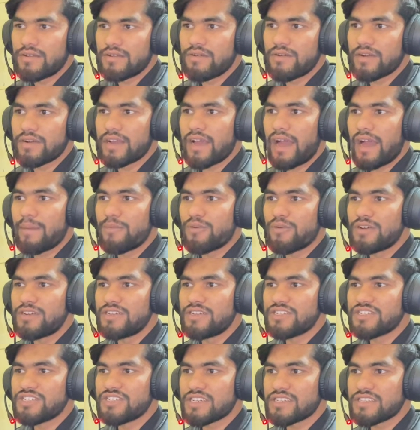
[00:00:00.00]
Okay, I've already
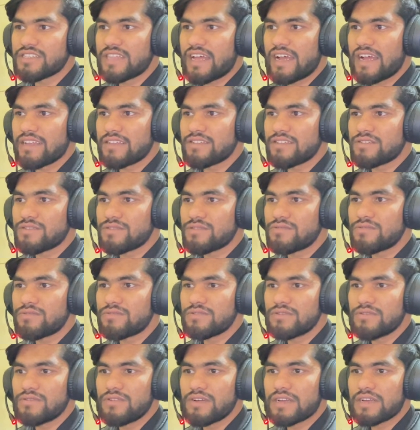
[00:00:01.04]
checked that is true.
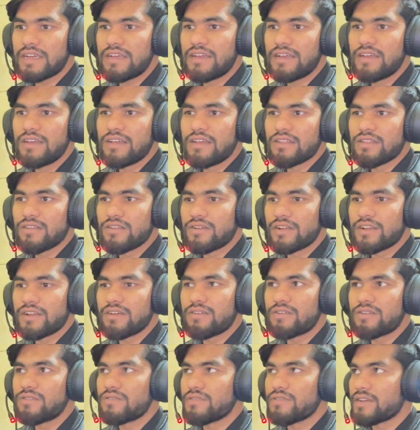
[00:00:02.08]
Okay, now click
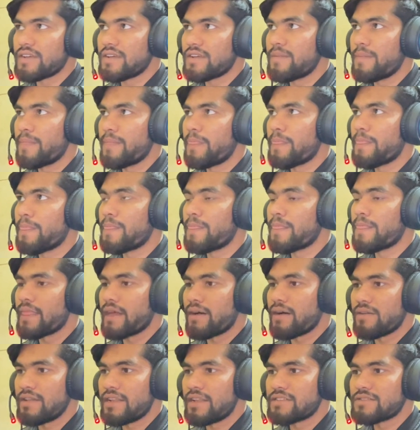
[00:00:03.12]
on OK.
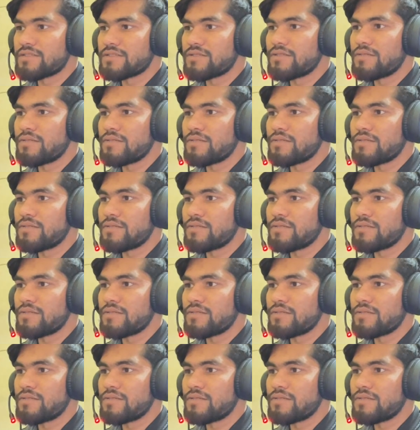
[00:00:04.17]
Now let's go